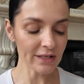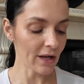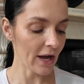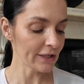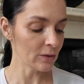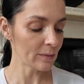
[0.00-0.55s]

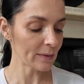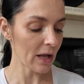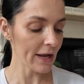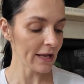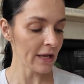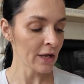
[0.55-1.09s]
tonight. You
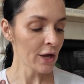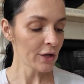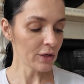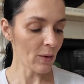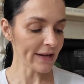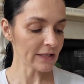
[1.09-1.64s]
apply it,
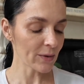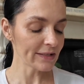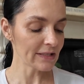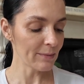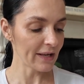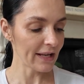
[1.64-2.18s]
you wait
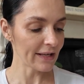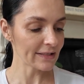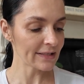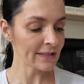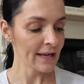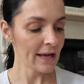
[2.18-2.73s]
20
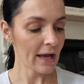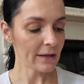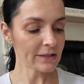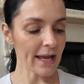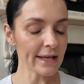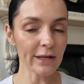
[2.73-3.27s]
minutes,
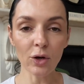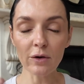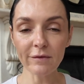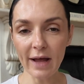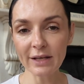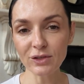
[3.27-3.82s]
take it
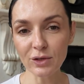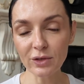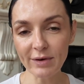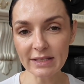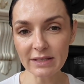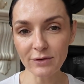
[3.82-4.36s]
off and do the
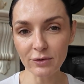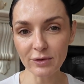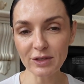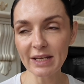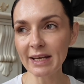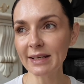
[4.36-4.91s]
rest of your
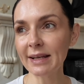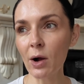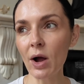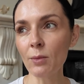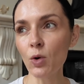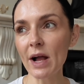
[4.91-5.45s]
routine. Now,
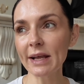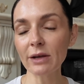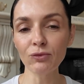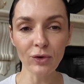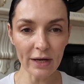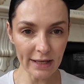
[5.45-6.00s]
I'm
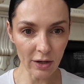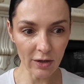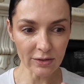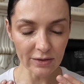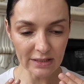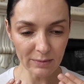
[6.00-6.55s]
working really
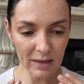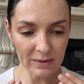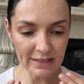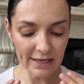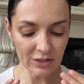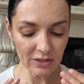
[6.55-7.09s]
hard on this
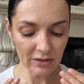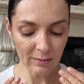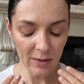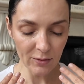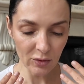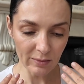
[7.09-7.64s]
pigmentation at the
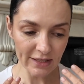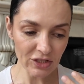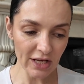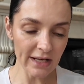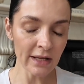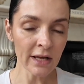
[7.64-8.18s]
moment on my
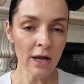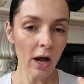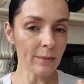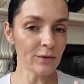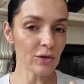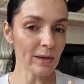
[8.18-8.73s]
chin.
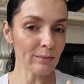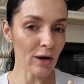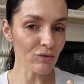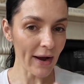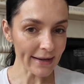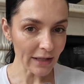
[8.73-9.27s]
I'm doing my
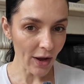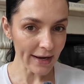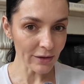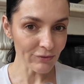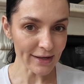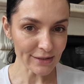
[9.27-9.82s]
red light
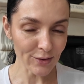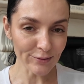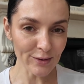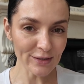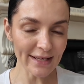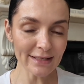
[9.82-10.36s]
and retinol
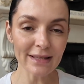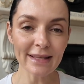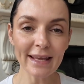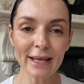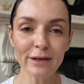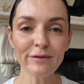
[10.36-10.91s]
routines in
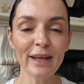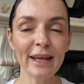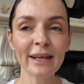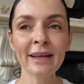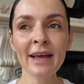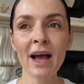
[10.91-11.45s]
the
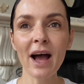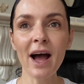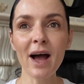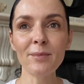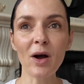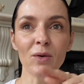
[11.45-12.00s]
evening.
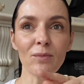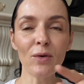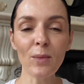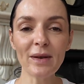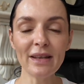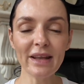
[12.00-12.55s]
I will
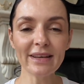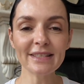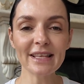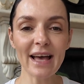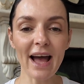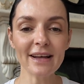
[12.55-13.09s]
pop a link
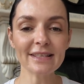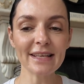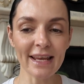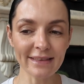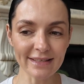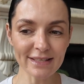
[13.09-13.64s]
to that
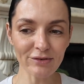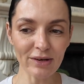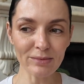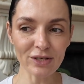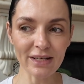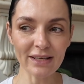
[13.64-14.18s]
in the
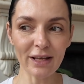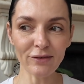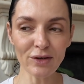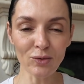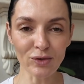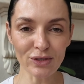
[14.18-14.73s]
description if
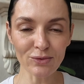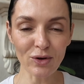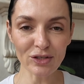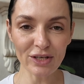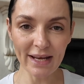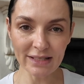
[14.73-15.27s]
you want to
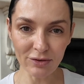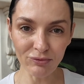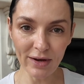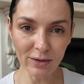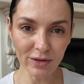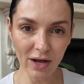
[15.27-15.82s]
watch it. It's a
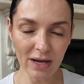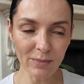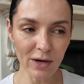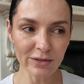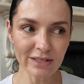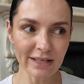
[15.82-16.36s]
reel that I
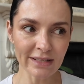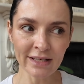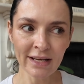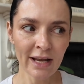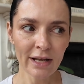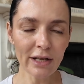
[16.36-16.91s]
posted
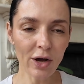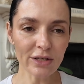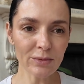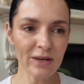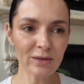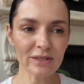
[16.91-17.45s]

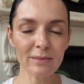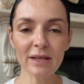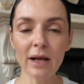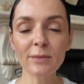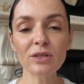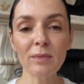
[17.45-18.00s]
last week or something.
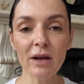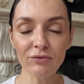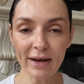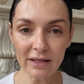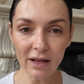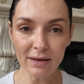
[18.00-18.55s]
I'm using my
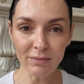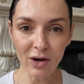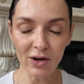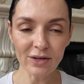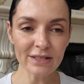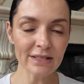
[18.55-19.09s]
red light
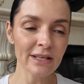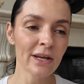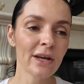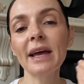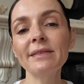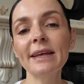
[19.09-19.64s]
mask
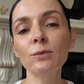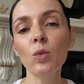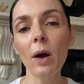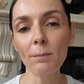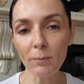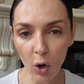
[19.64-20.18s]
and then
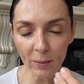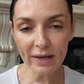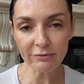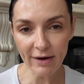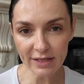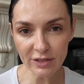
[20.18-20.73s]

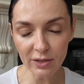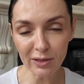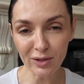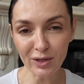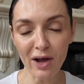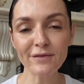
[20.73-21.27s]
popping retinol
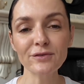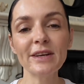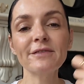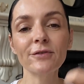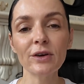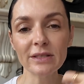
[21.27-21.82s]
on after
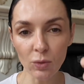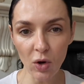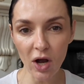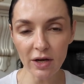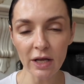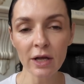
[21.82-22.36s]
it for it to
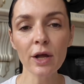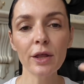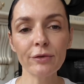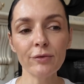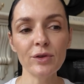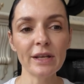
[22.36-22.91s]
work
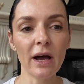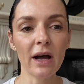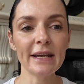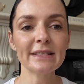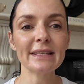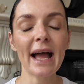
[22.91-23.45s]
through the
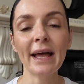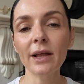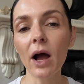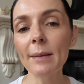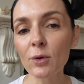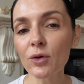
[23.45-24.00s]
night, and
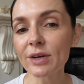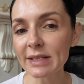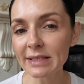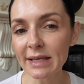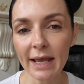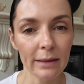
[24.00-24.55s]
I'm already
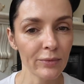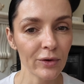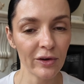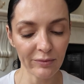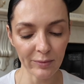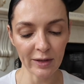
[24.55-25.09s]
seeing
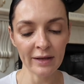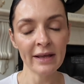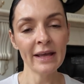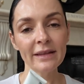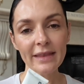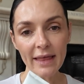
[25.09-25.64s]
improvement.
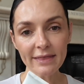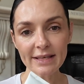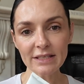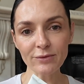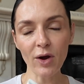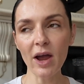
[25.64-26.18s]
Then
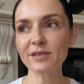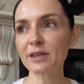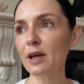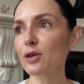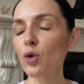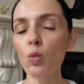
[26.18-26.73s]
this arrived and
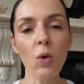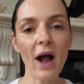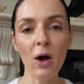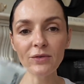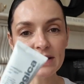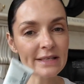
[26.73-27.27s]
I thought,
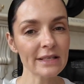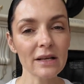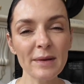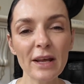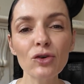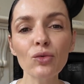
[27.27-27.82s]
wow, this is going to
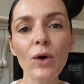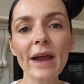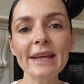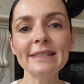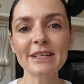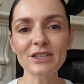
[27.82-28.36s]
be a
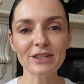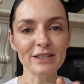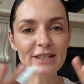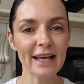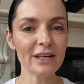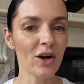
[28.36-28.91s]
great addition
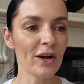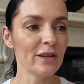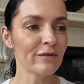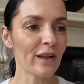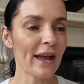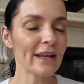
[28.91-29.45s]
to that kind
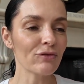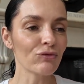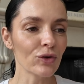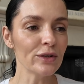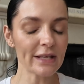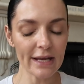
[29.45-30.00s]
of like
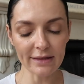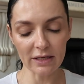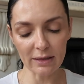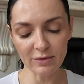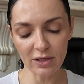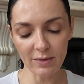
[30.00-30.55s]
routine that
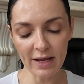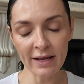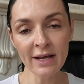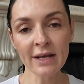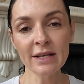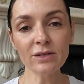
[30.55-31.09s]
I'm doing.
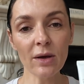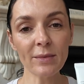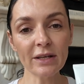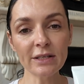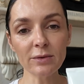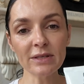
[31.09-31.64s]
So I'm
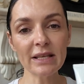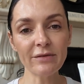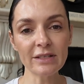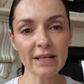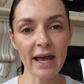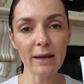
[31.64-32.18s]
going to do a
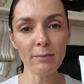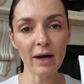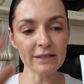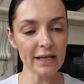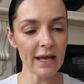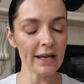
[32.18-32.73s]
7-day,
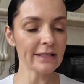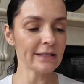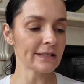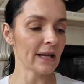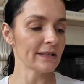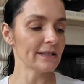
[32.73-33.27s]
Monday to
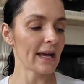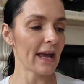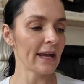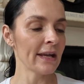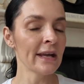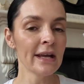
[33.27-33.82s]

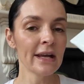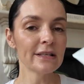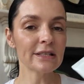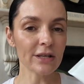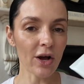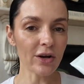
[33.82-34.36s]
Sunday,
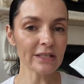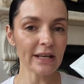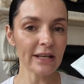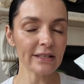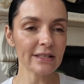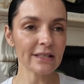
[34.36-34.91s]
start
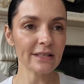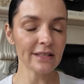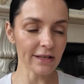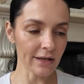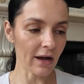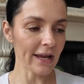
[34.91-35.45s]
it
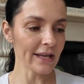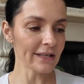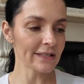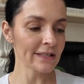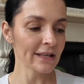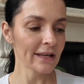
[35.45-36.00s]

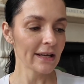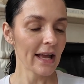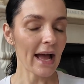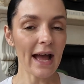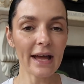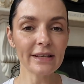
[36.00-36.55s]
tonight,
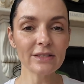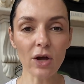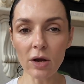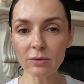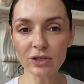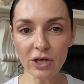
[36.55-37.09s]
and
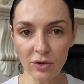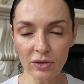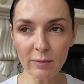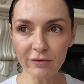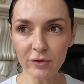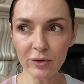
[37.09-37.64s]
I will show the
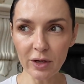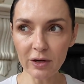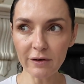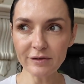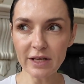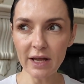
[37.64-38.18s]
before and
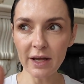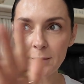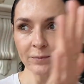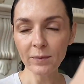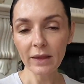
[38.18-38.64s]
after